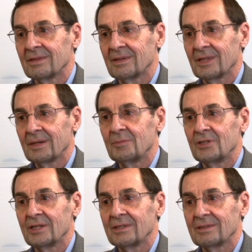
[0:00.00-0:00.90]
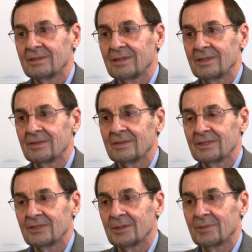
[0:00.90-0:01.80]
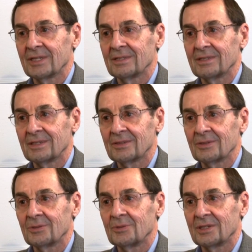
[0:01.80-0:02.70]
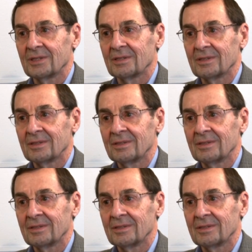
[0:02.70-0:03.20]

collaborate on the semiconductor work?